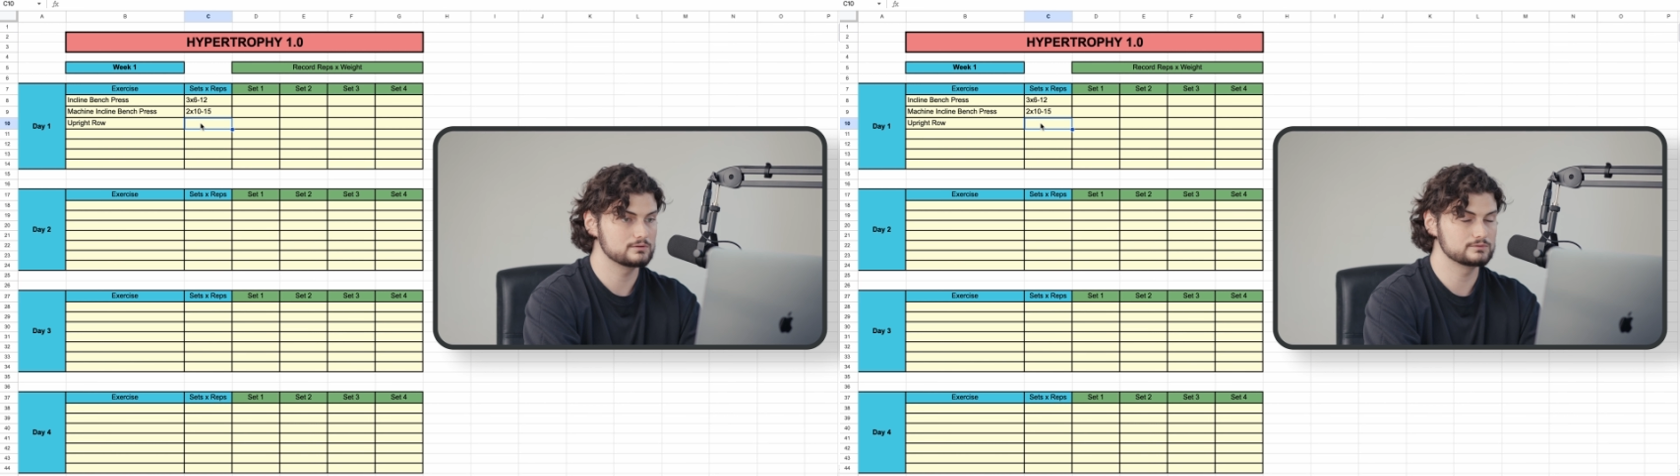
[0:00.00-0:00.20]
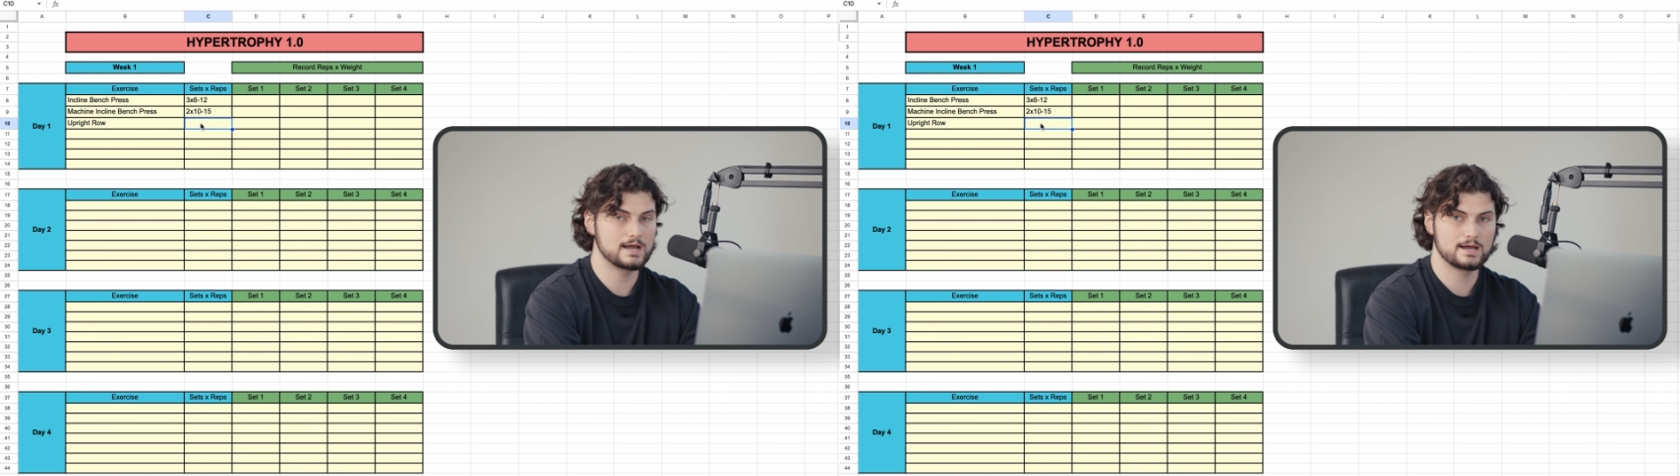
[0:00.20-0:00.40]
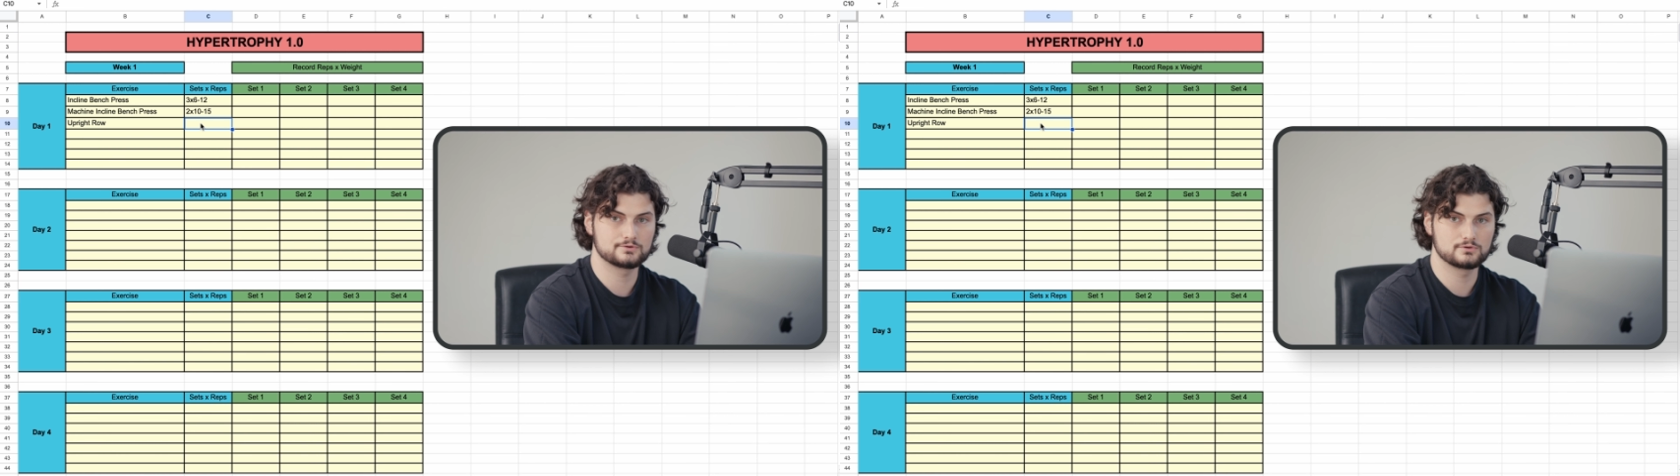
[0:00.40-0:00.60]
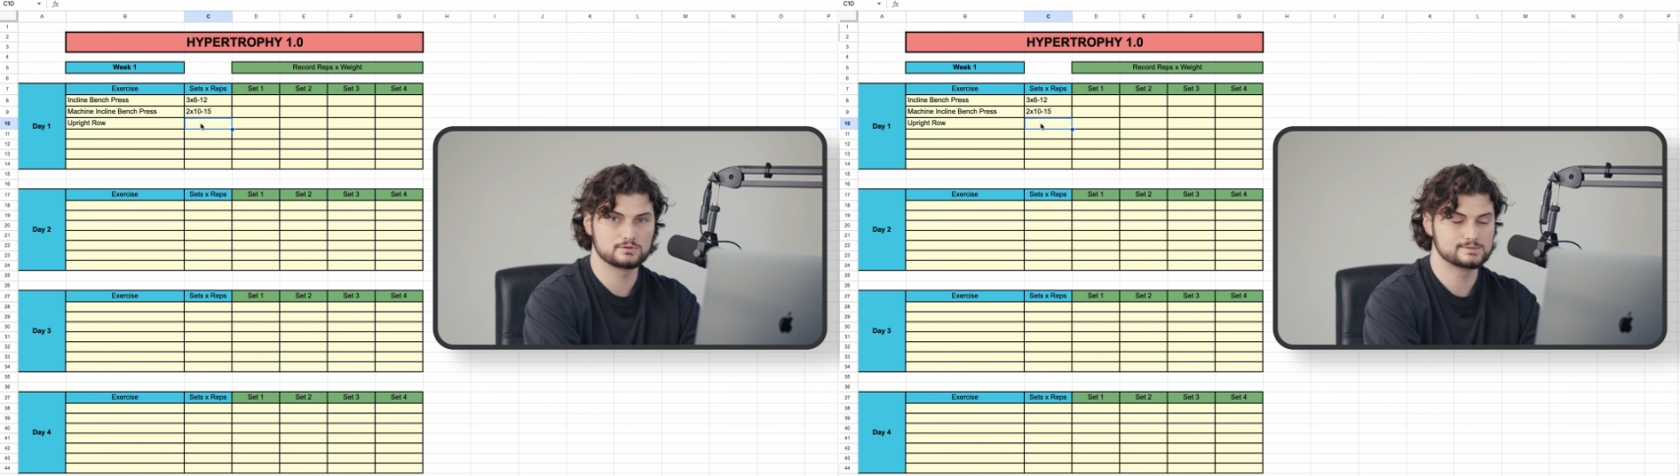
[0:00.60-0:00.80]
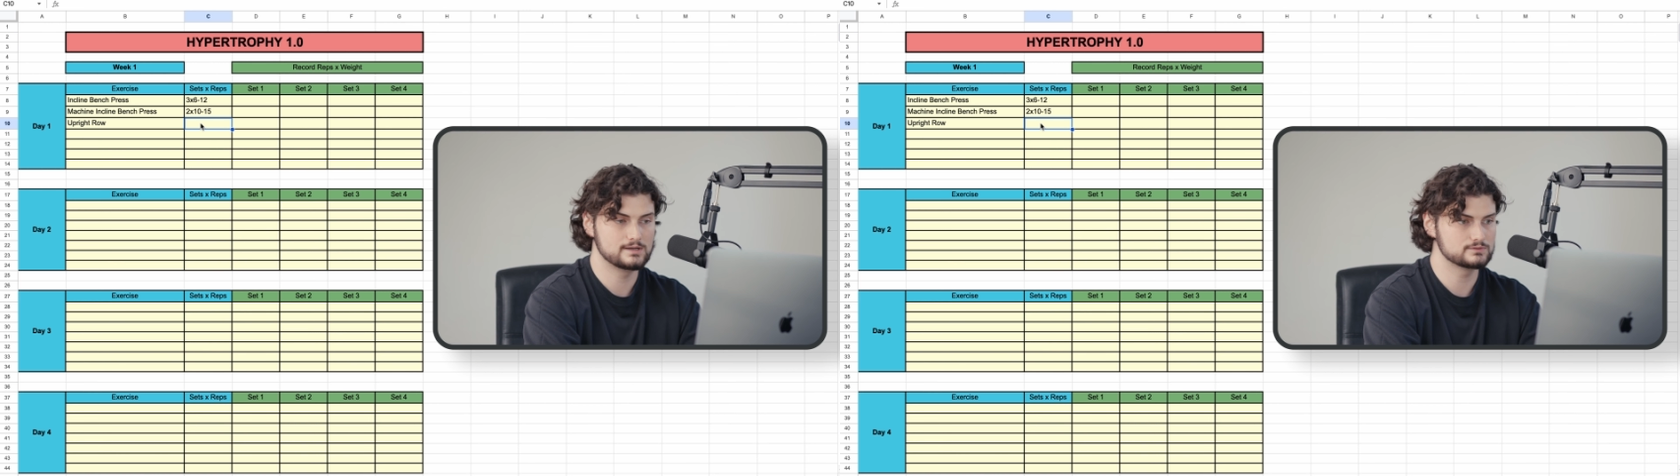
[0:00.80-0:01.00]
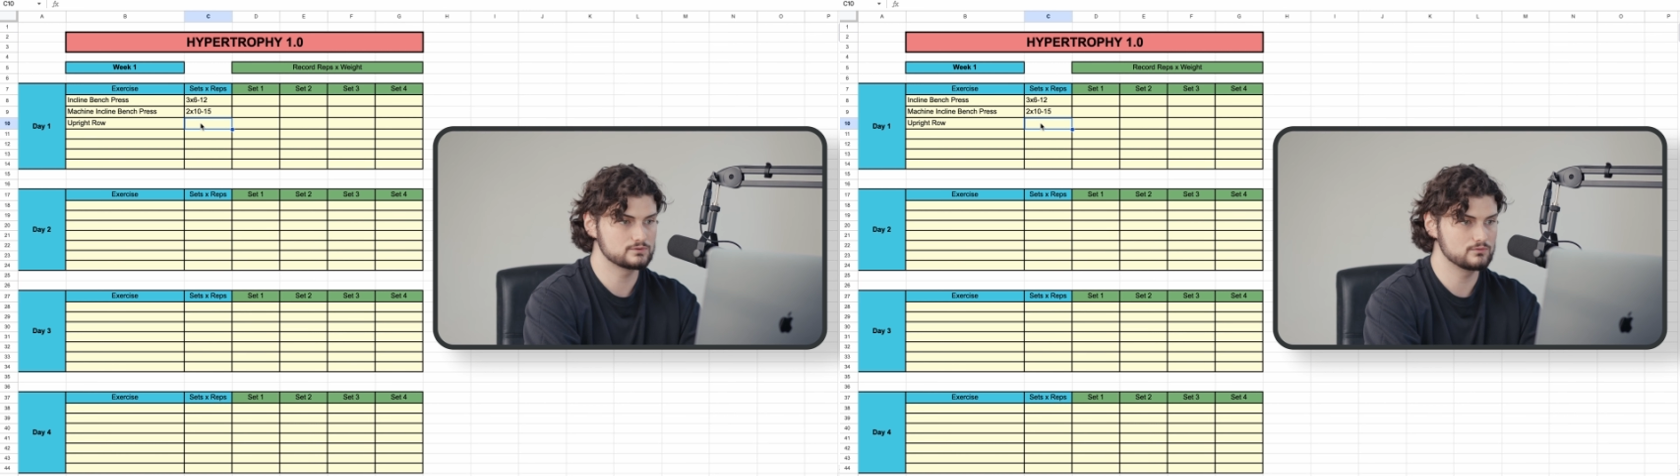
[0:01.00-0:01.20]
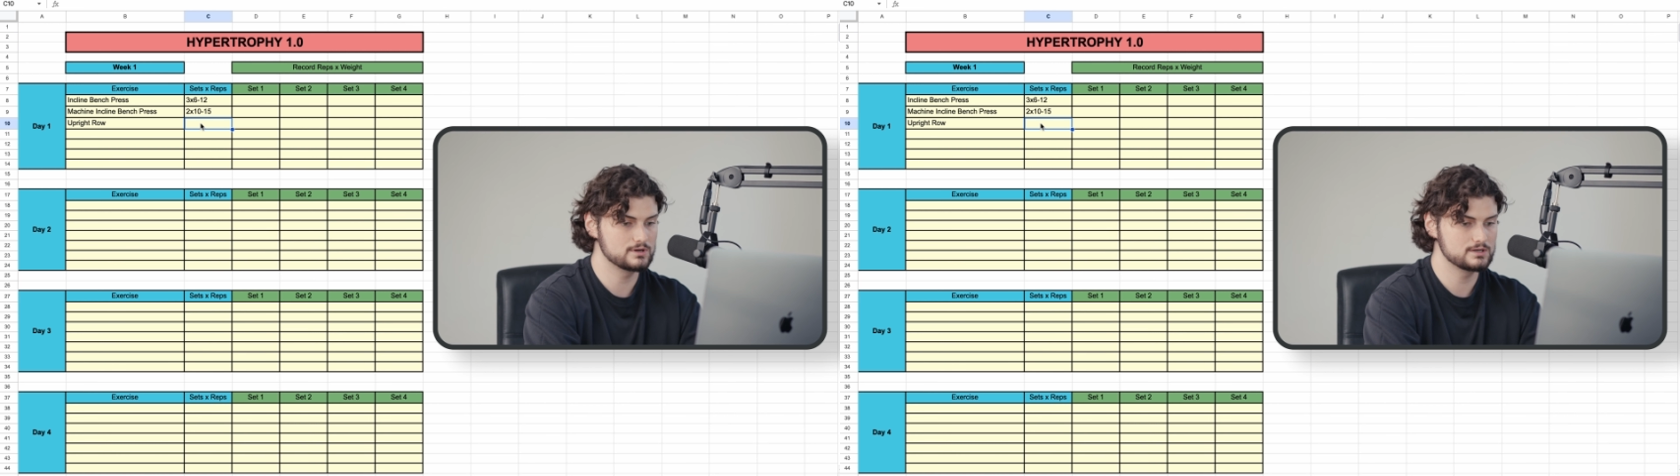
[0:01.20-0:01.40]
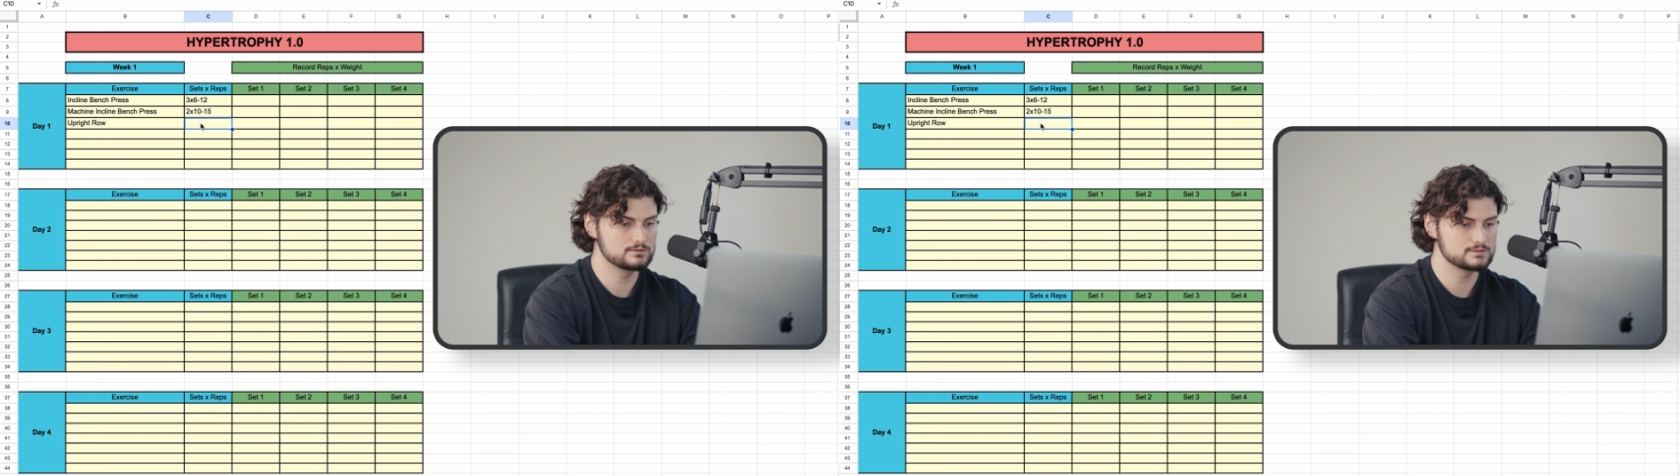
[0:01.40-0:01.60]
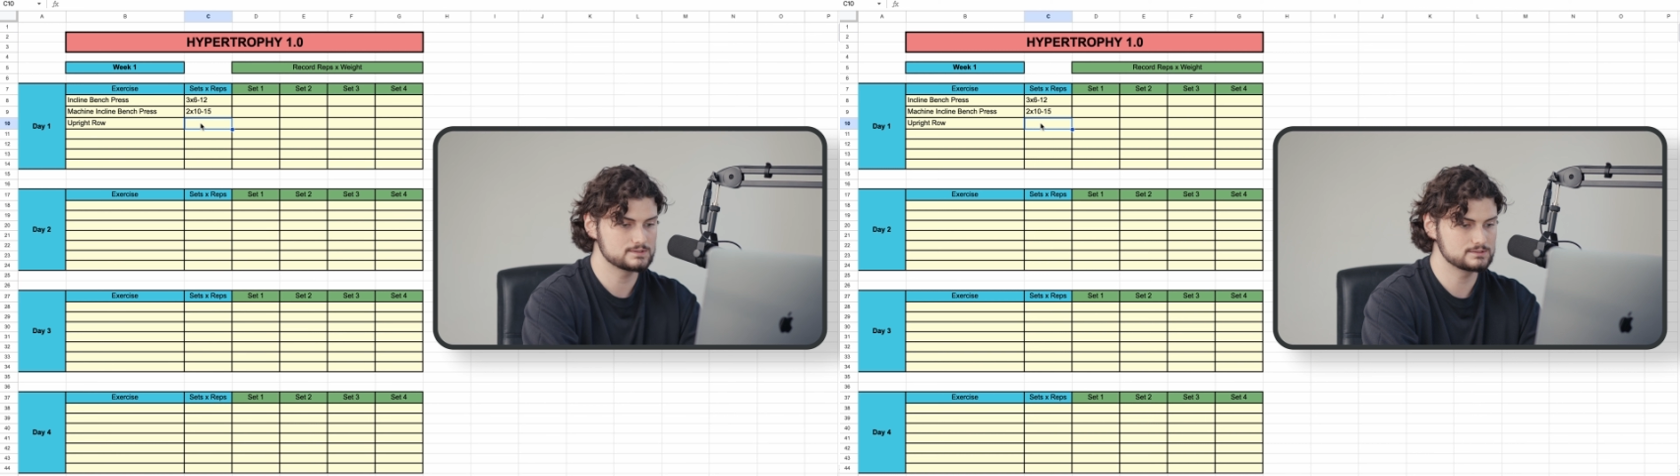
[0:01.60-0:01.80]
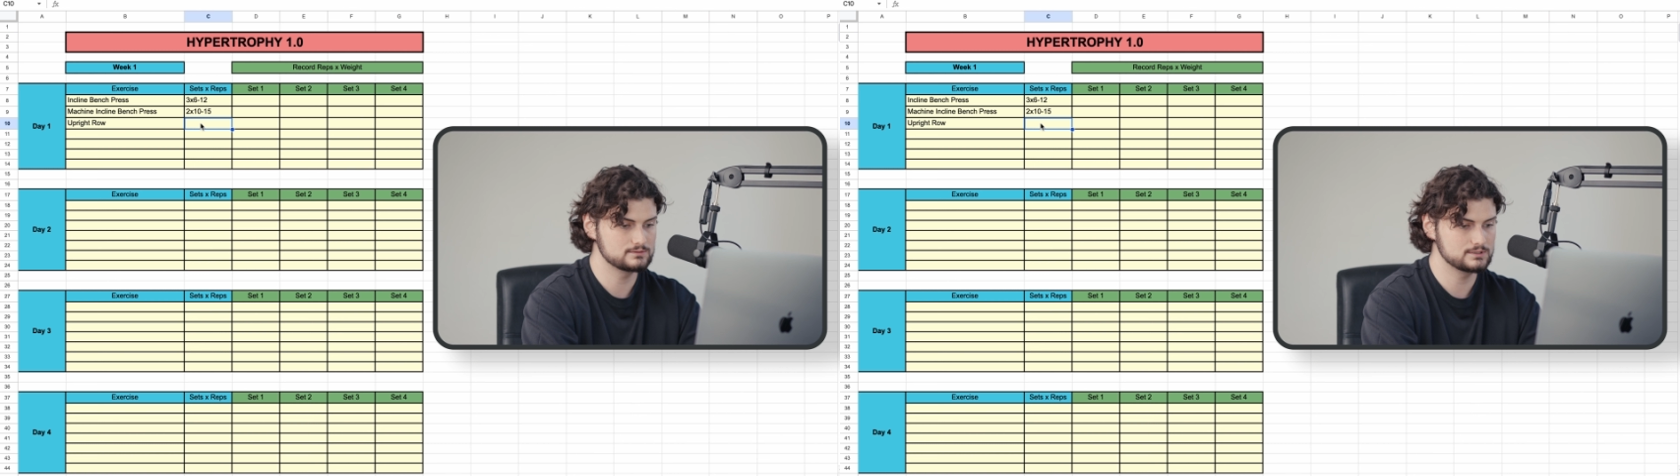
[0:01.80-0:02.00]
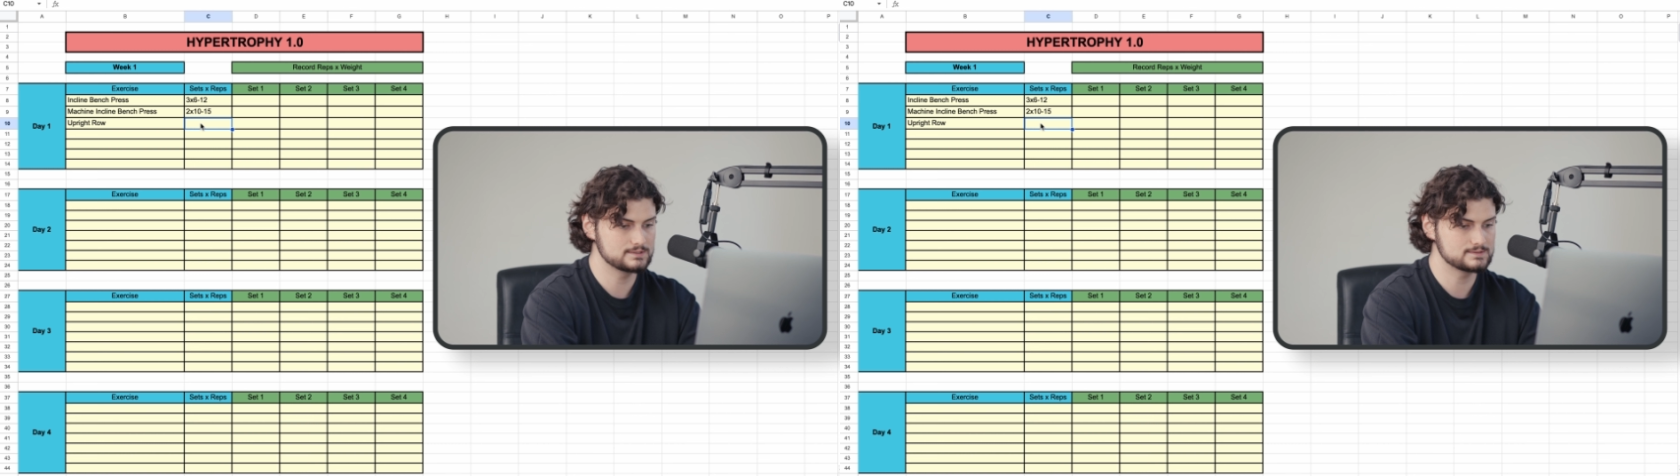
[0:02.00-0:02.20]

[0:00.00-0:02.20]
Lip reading: lateral deltoid. So